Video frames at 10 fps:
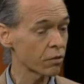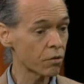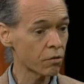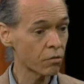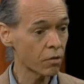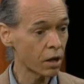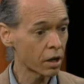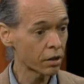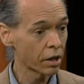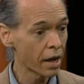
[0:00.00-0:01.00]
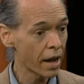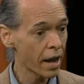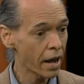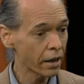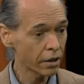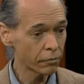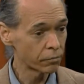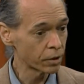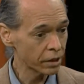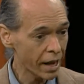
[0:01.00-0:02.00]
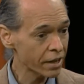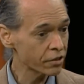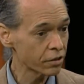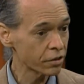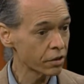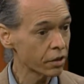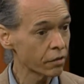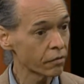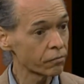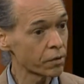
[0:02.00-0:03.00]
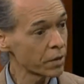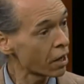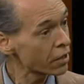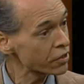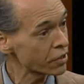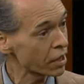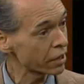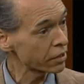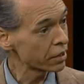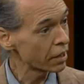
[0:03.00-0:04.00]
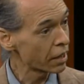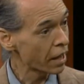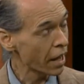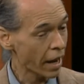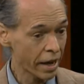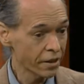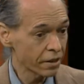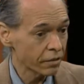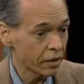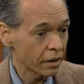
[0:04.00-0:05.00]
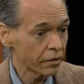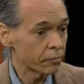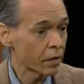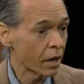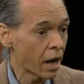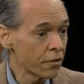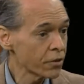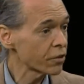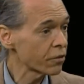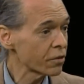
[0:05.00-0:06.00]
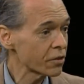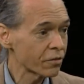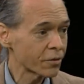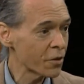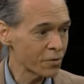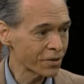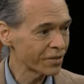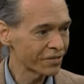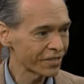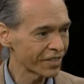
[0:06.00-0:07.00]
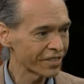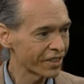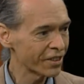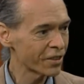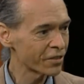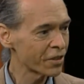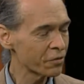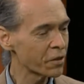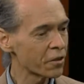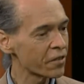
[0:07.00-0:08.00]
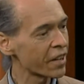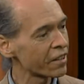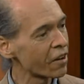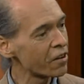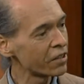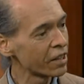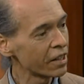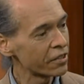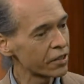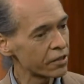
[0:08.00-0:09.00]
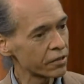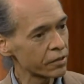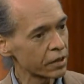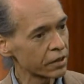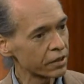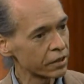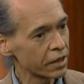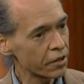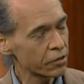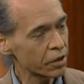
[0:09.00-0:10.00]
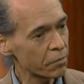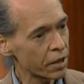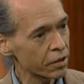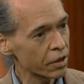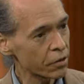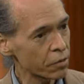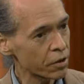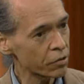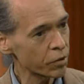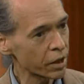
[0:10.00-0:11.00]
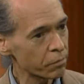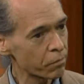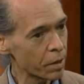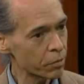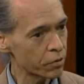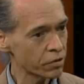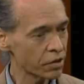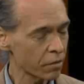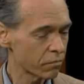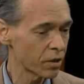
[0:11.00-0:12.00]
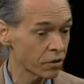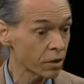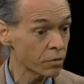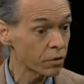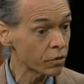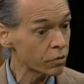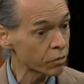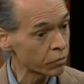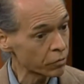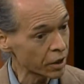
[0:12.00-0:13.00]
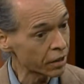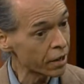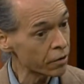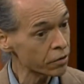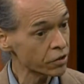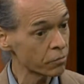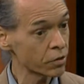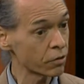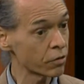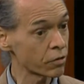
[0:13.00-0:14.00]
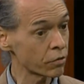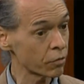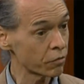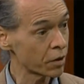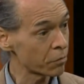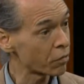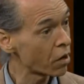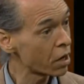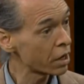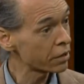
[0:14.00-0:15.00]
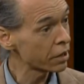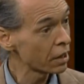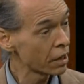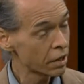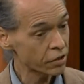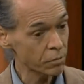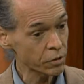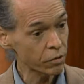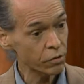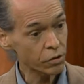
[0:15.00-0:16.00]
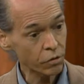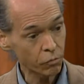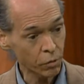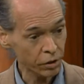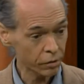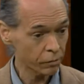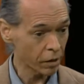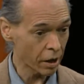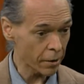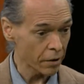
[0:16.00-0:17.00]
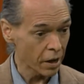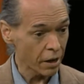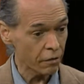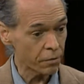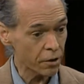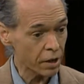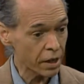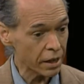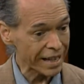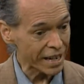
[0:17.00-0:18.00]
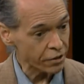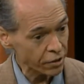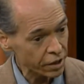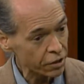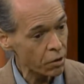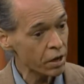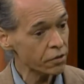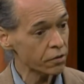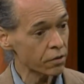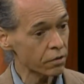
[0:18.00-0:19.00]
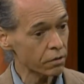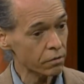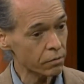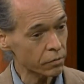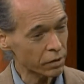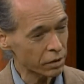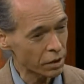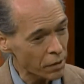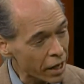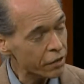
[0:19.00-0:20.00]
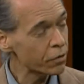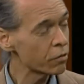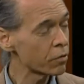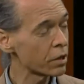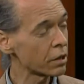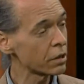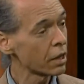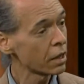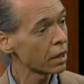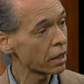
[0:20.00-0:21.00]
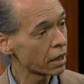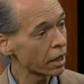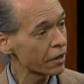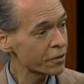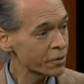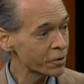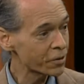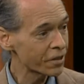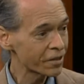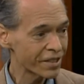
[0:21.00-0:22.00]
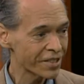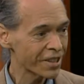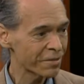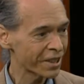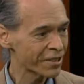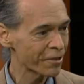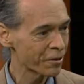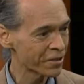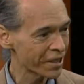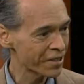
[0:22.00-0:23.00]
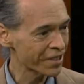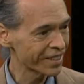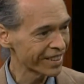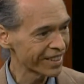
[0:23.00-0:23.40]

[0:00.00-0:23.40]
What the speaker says: who are really excellent from the art side, and then other students don't follow that at all. They don't compare. In other words, we get people, some students who are very narrow, some students who are very broad, some students who work very easily across the divide, if you will, others who don't. It's hard to make a generalization.